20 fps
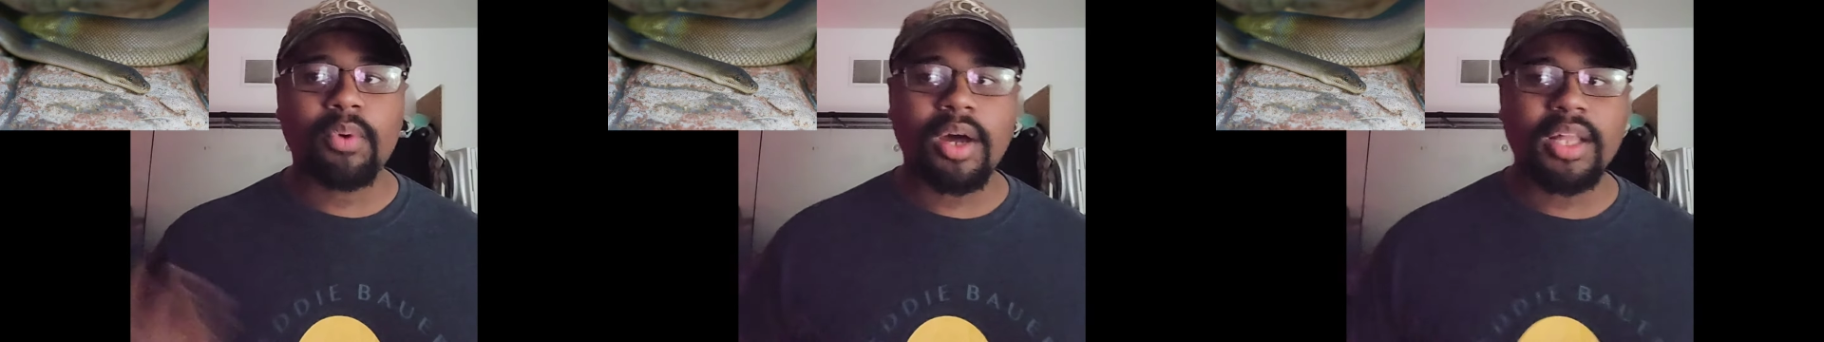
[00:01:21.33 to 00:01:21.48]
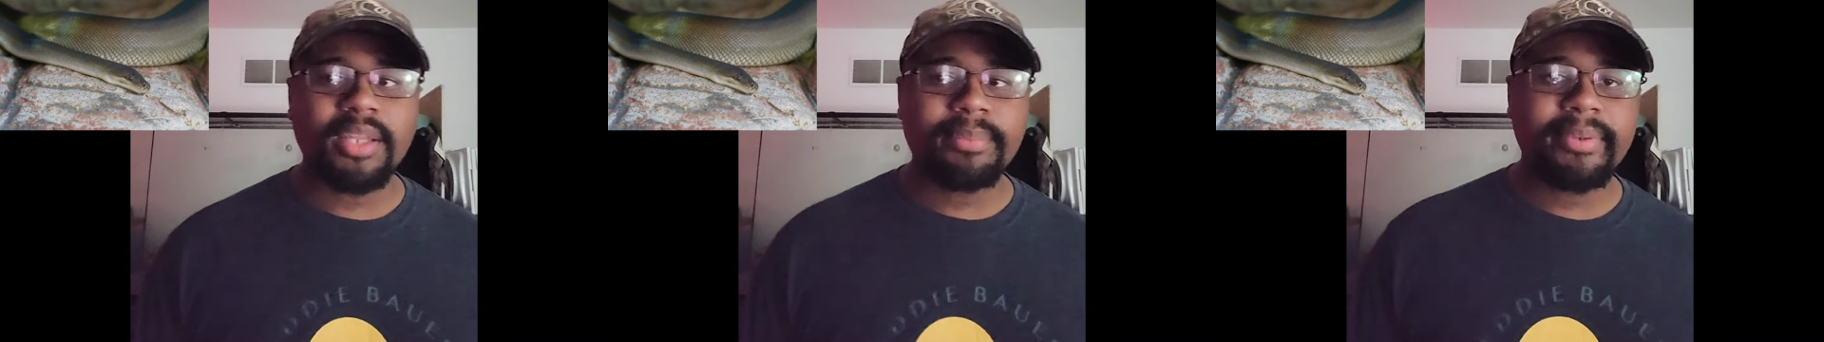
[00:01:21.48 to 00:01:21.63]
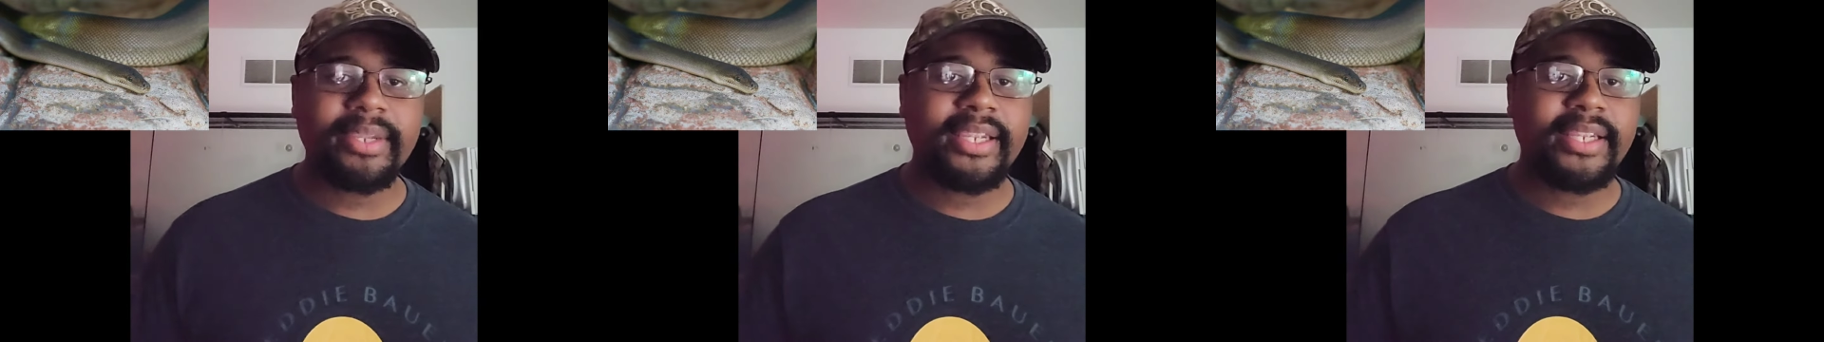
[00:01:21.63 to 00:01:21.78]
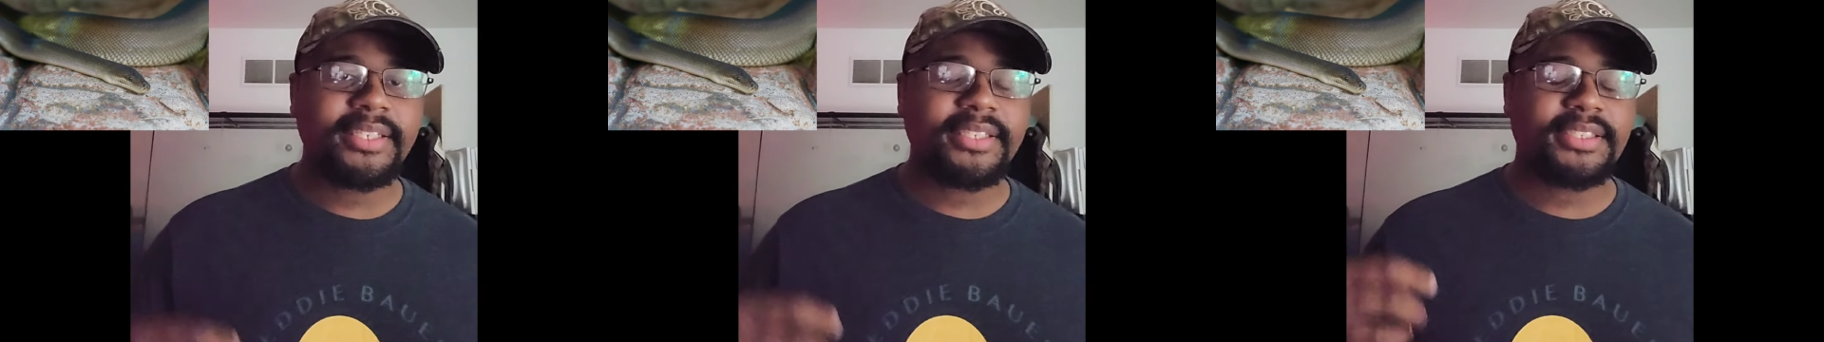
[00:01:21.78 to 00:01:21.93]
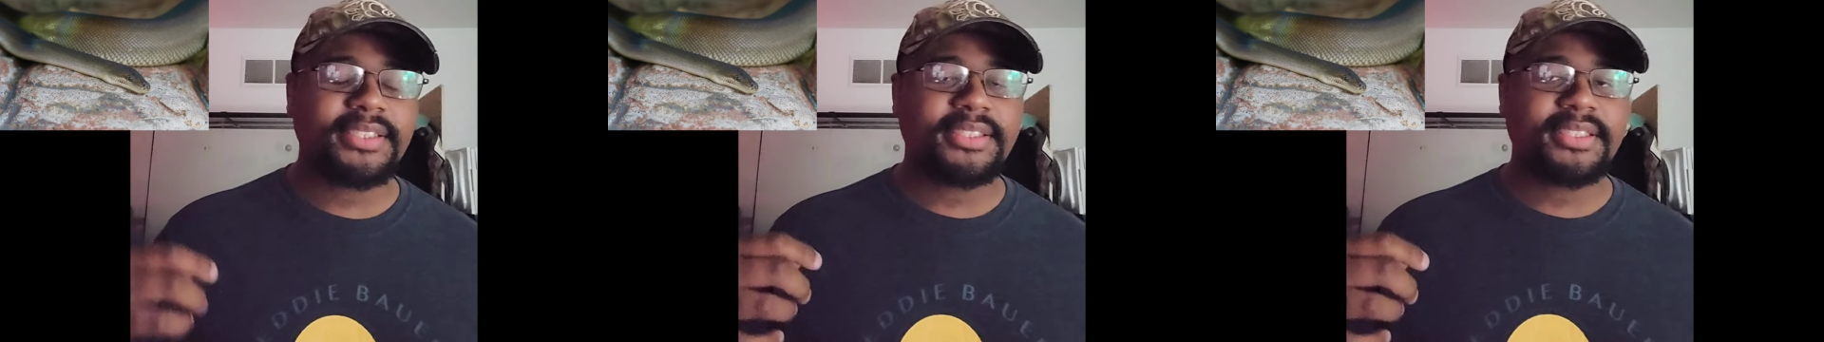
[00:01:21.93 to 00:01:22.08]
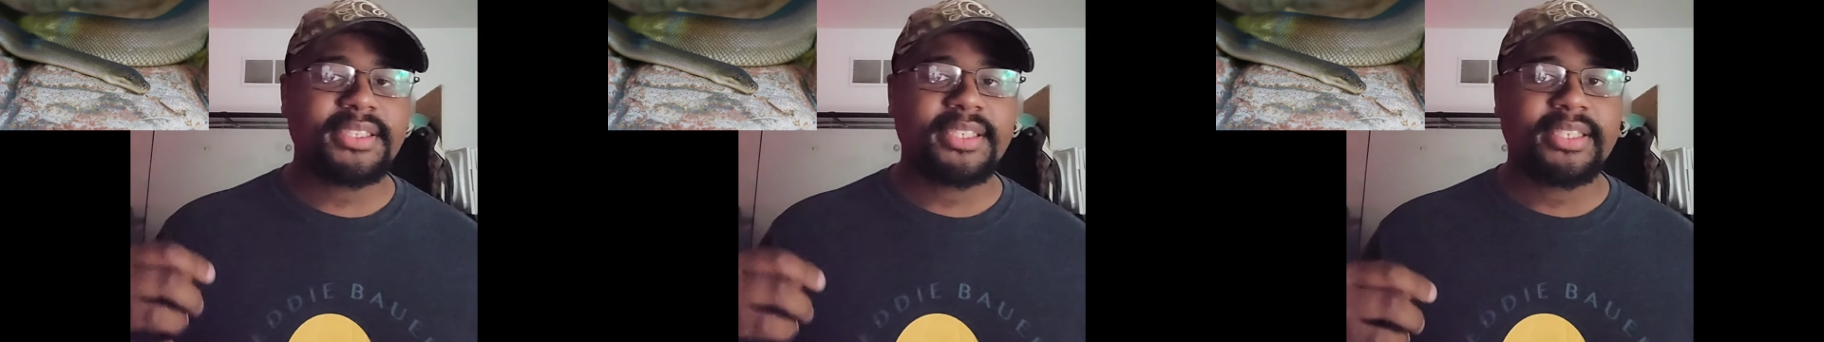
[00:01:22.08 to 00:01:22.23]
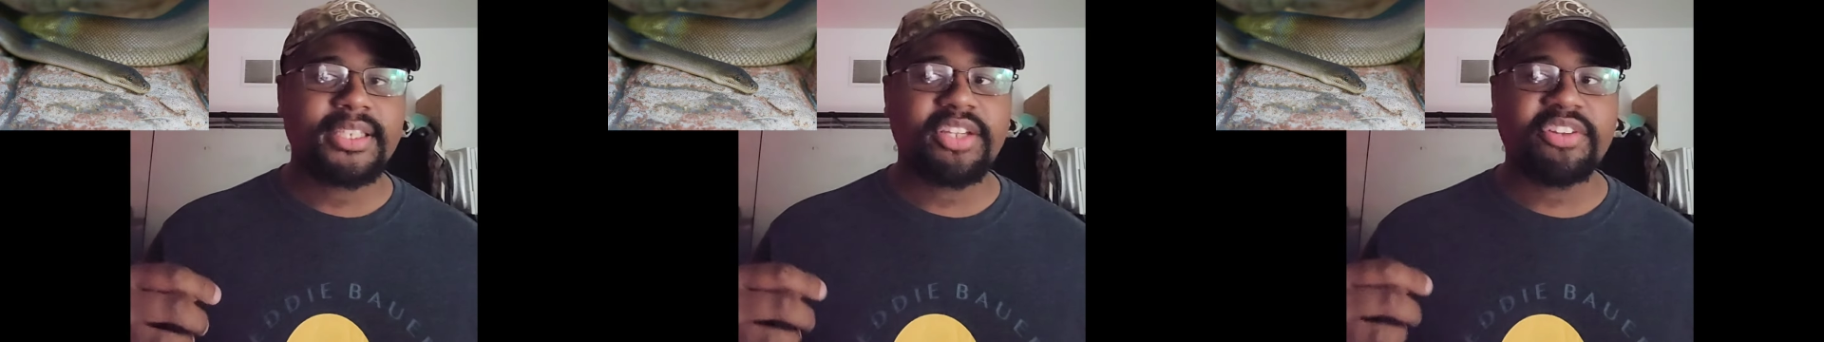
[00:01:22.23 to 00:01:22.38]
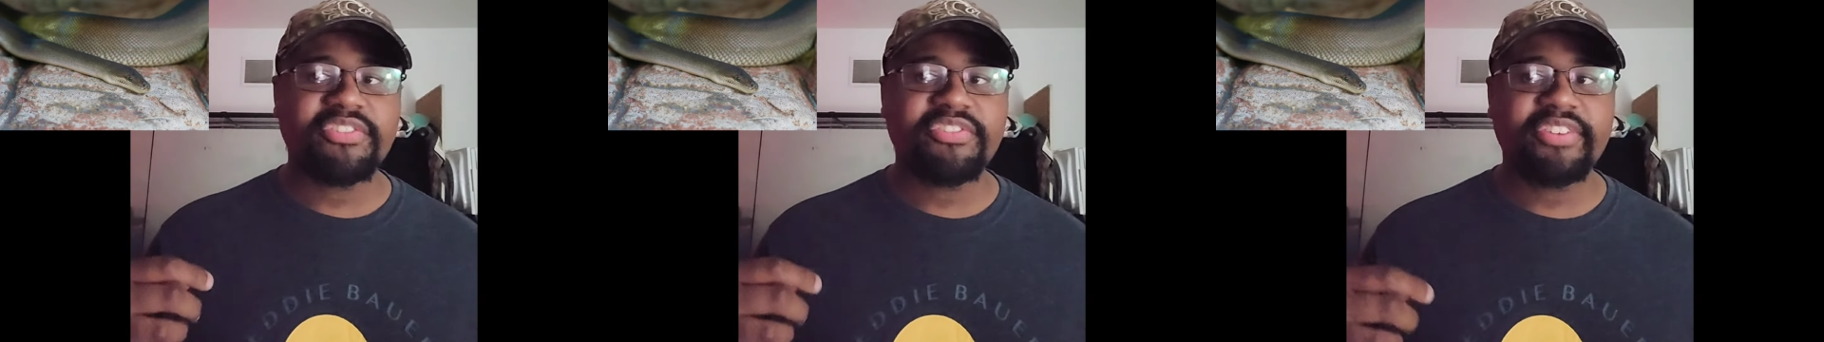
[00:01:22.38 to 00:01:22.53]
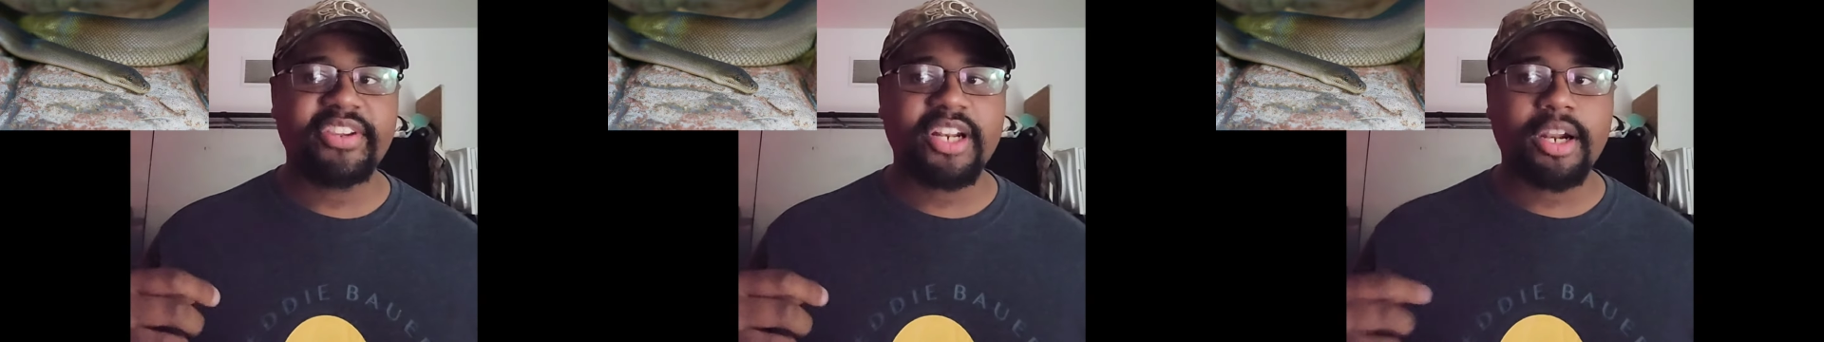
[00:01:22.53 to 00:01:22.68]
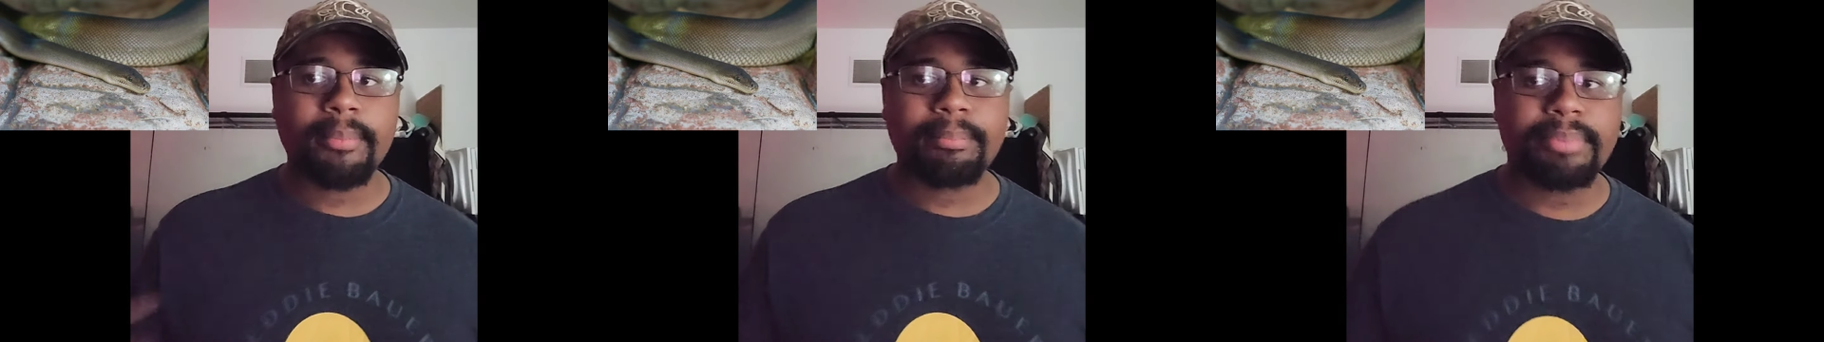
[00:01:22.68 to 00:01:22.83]
wallabies, they'll
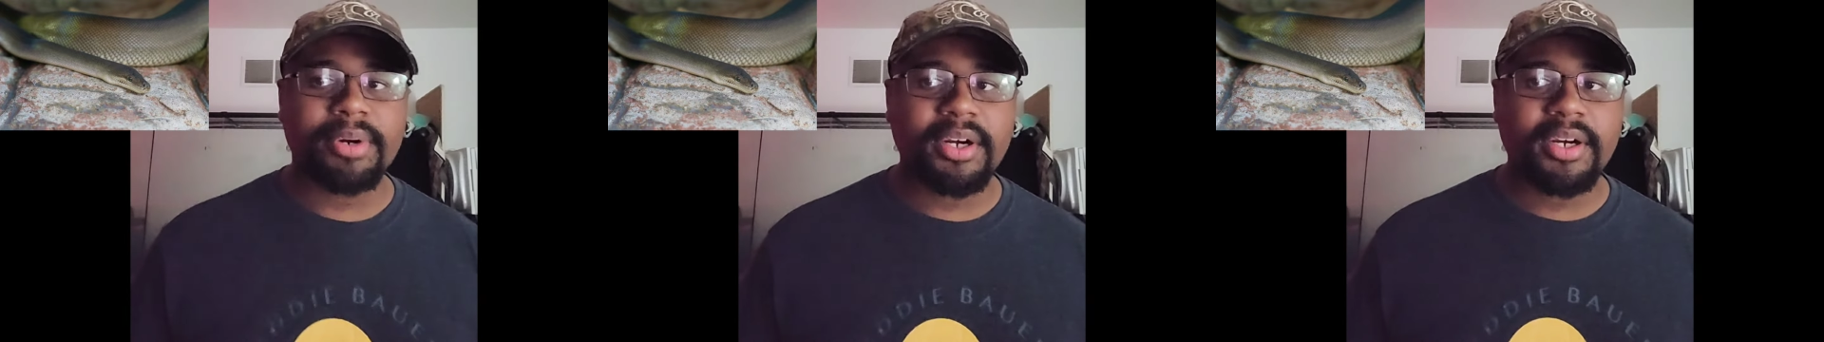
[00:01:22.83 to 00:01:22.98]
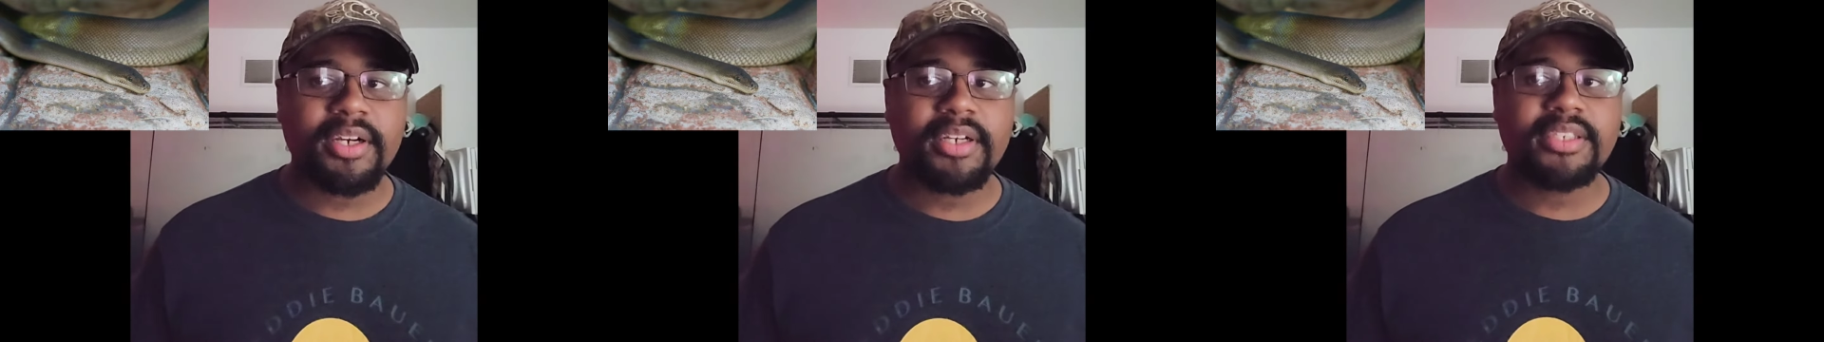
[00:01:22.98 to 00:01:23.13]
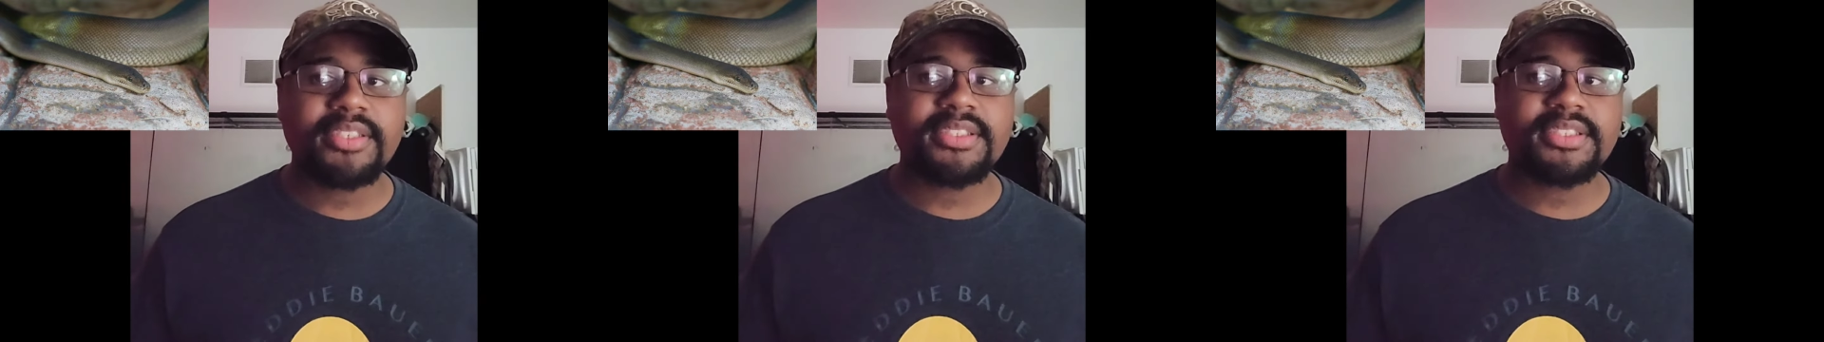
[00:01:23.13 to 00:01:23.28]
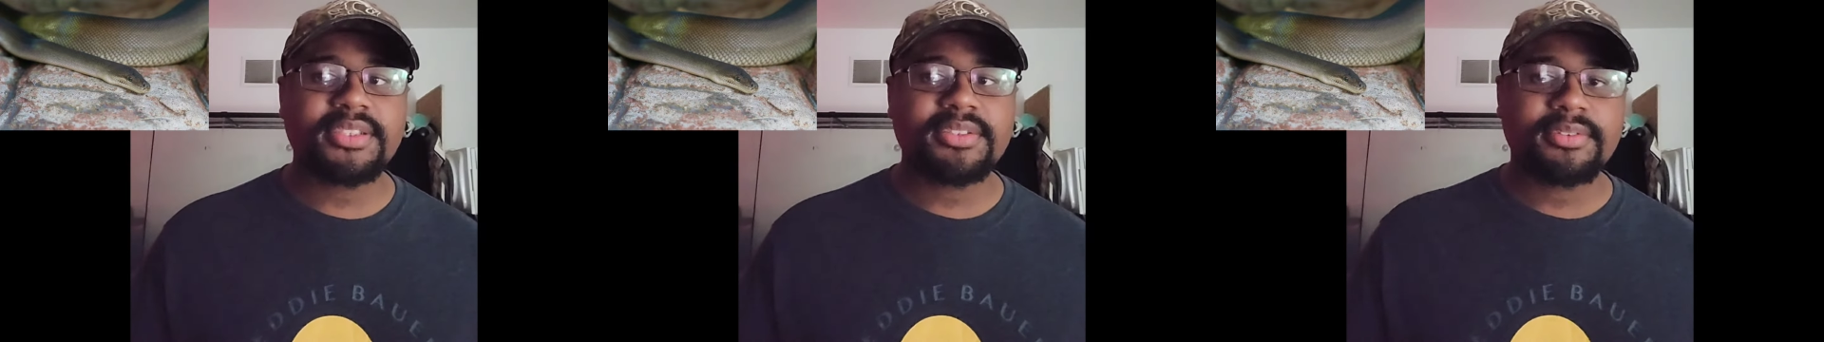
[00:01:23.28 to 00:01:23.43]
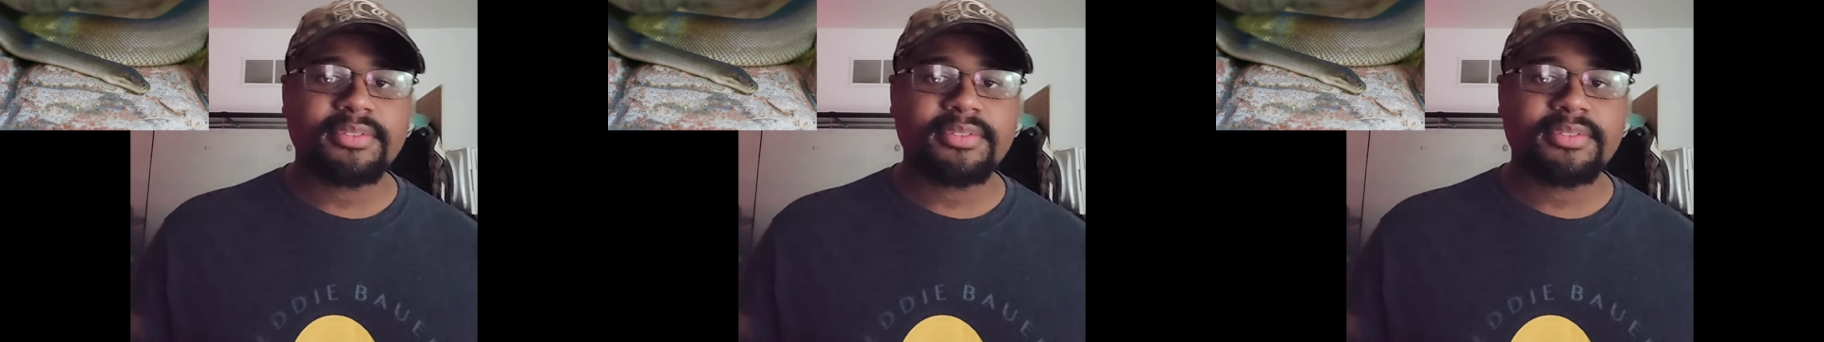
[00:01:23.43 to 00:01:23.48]
feed on birds,